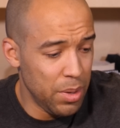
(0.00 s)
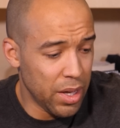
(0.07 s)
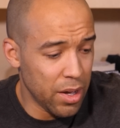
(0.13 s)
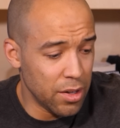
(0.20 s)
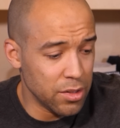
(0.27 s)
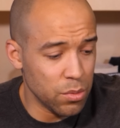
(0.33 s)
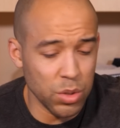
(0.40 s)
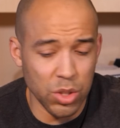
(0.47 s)

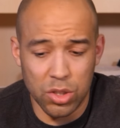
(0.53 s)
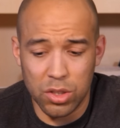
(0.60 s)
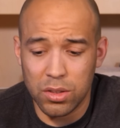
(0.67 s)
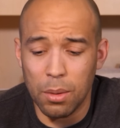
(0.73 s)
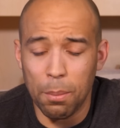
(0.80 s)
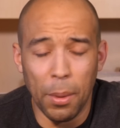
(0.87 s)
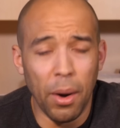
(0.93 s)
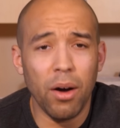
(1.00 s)
because it was
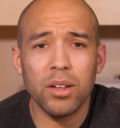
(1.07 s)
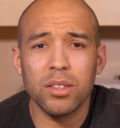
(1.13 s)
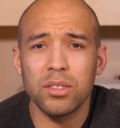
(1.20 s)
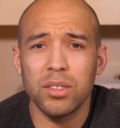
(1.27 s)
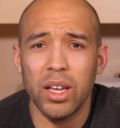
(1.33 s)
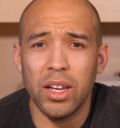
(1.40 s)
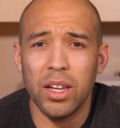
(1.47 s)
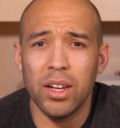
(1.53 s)
just a
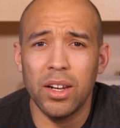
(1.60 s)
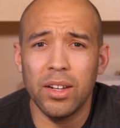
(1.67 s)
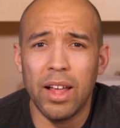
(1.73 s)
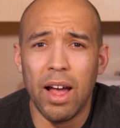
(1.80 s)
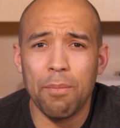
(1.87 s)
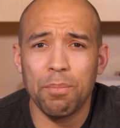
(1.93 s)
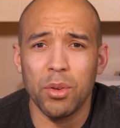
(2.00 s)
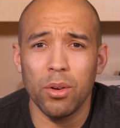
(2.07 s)
box and an
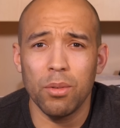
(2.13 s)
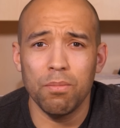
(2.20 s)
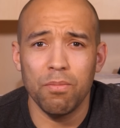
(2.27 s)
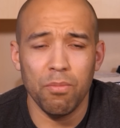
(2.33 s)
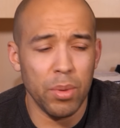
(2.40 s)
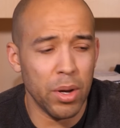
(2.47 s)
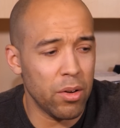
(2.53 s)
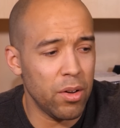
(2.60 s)
adapter,
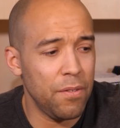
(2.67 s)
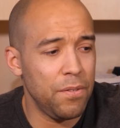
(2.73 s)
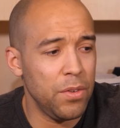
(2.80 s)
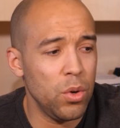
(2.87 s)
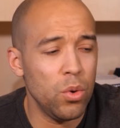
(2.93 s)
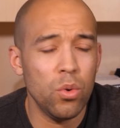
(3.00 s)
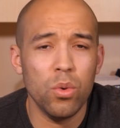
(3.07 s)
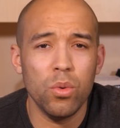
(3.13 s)
very
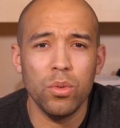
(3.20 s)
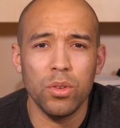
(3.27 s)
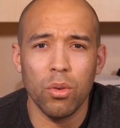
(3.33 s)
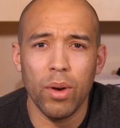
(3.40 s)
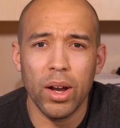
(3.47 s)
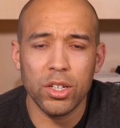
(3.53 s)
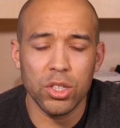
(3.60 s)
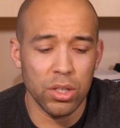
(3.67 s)
few
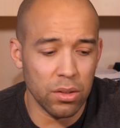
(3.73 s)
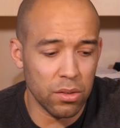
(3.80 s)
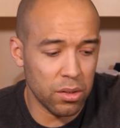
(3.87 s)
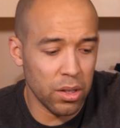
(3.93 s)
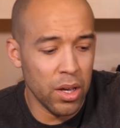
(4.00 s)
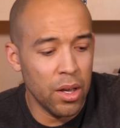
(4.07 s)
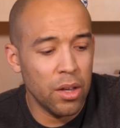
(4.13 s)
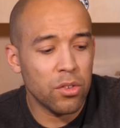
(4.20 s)

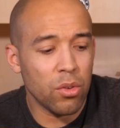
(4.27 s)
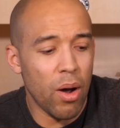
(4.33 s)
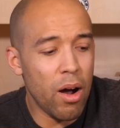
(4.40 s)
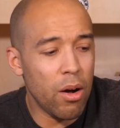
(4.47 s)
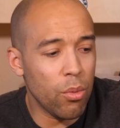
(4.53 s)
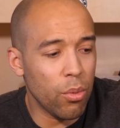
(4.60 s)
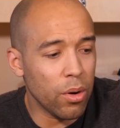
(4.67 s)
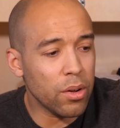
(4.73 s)
directions. So
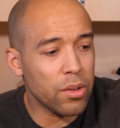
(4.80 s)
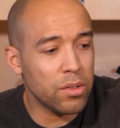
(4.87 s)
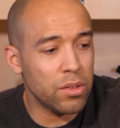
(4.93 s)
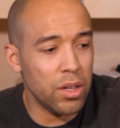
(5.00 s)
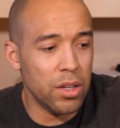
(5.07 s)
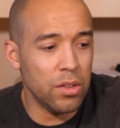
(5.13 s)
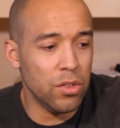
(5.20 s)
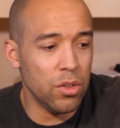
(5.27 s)
how it
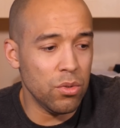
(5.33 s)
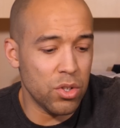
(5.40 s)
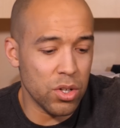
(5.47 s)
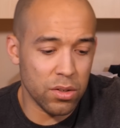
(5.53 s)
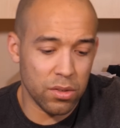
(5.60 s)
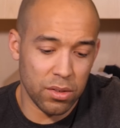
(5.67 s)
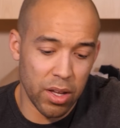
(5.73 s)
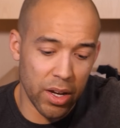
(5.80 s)
works is you
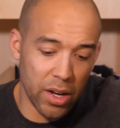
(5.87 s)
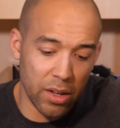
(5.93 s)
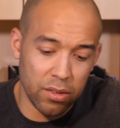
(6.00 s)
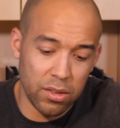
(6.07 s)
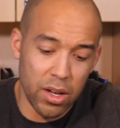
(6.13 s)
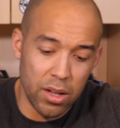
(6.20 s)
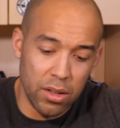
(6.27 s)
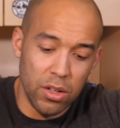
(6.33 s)
just, like I
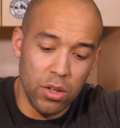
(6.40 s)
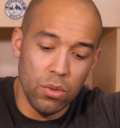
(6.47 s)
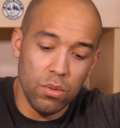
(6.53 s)
said,